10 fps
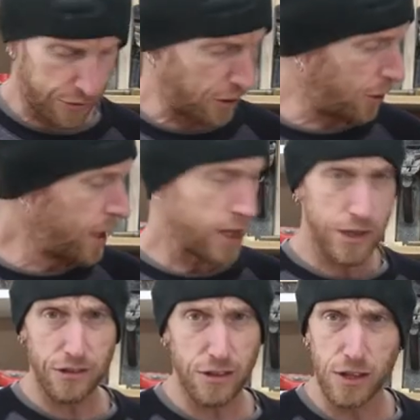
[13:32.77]
So
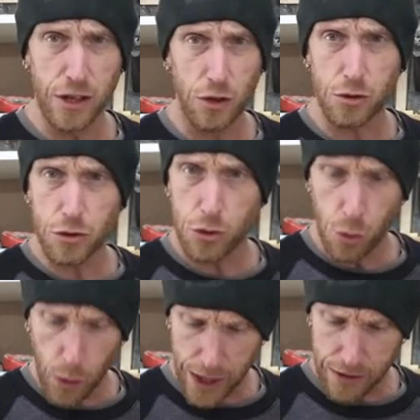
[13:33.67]
just a little
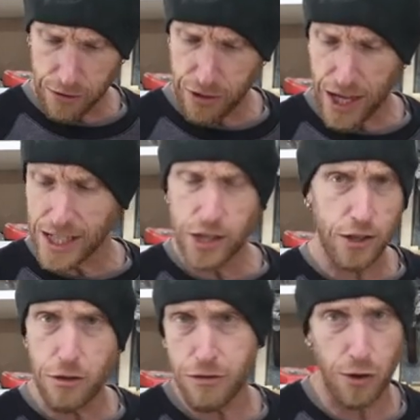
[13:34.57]
quick thing you
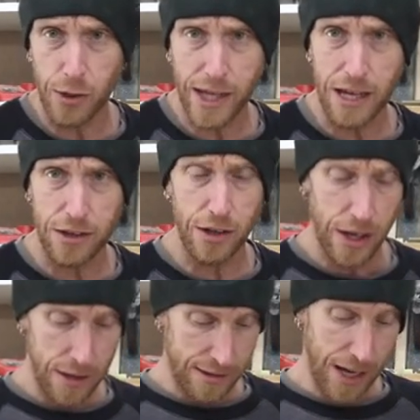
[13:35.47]
can throw together
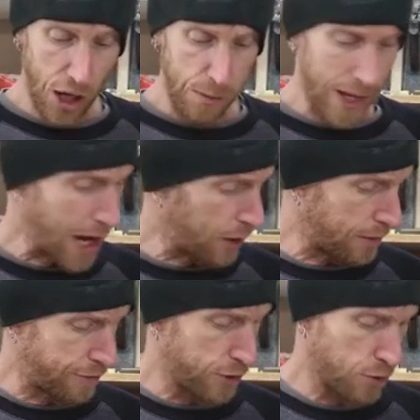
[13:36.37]
to help you out
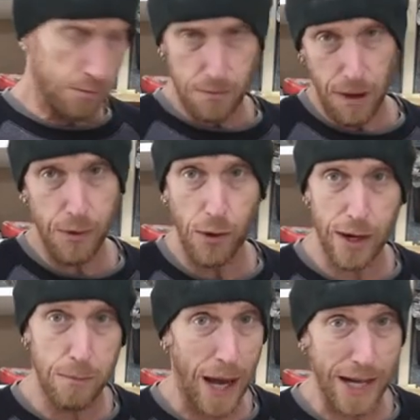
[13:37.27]
if you maybe
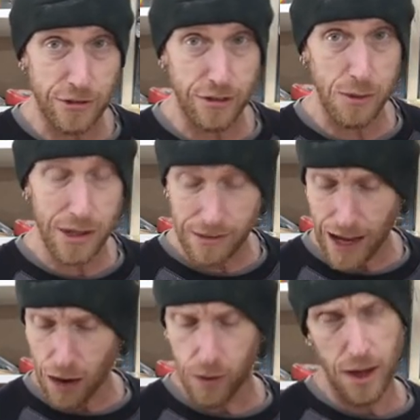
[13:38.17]
want to batch some of these
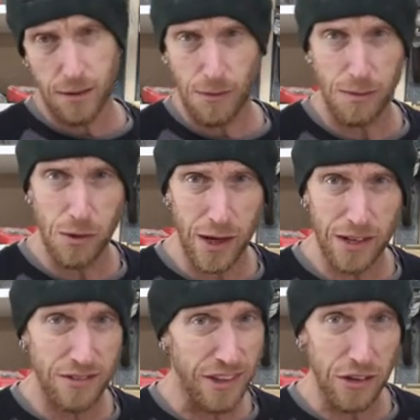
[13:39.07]
out. Maybe you want
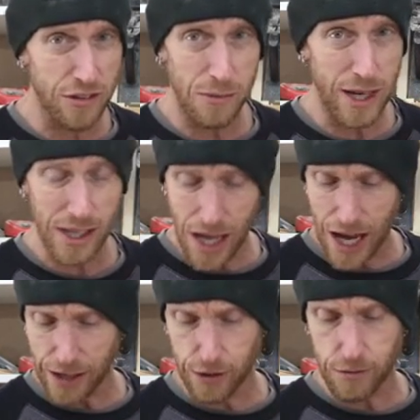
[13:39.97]
to sell some
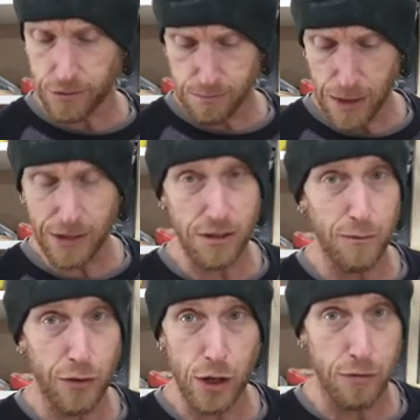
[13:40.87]
online or make
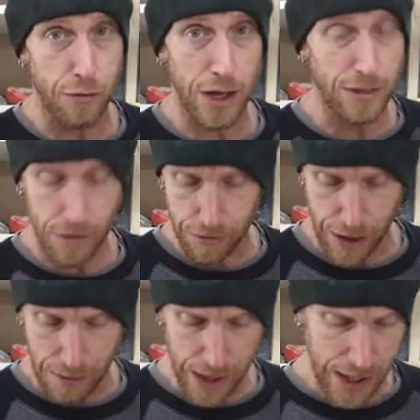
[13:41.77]
some for your friends and
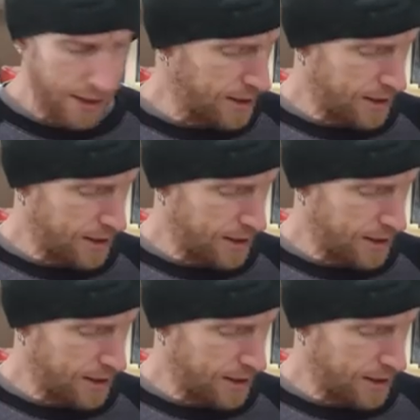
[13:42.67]
family.